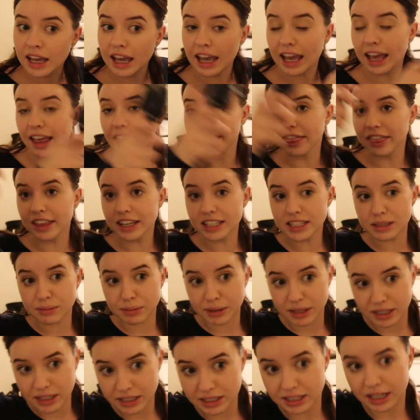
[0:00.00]
and this
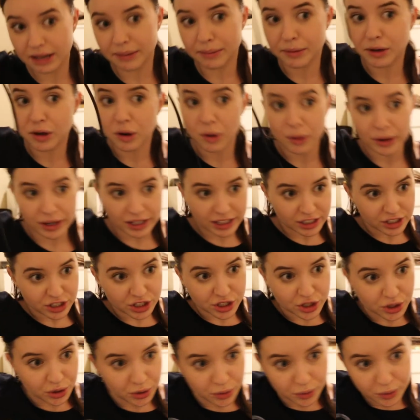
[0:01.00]
piece I'm going
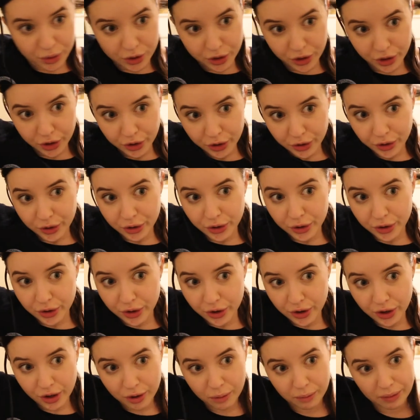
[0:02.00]
to
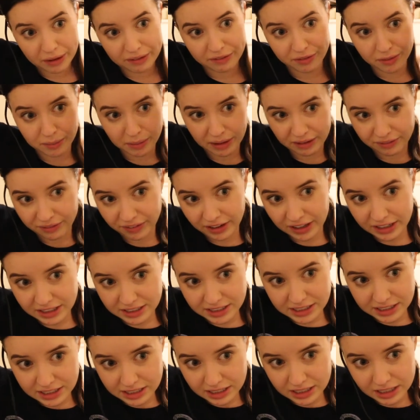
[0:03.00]
curl away from my
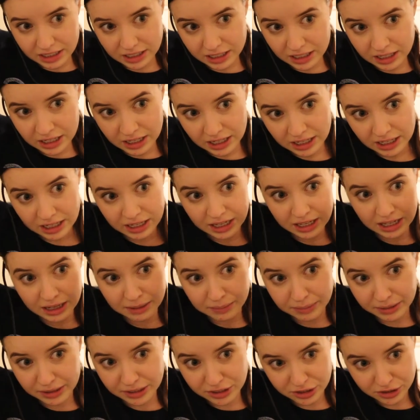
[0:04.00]
face.
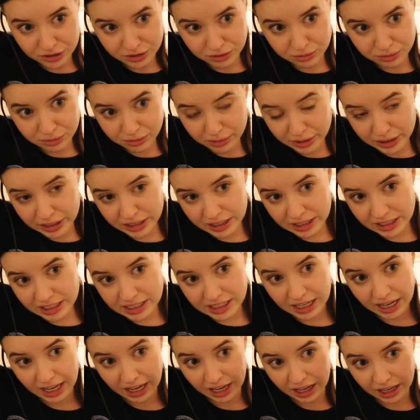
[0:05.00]
Make sure it's really
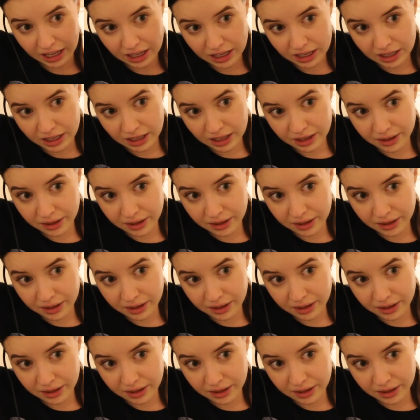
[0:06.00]
tight.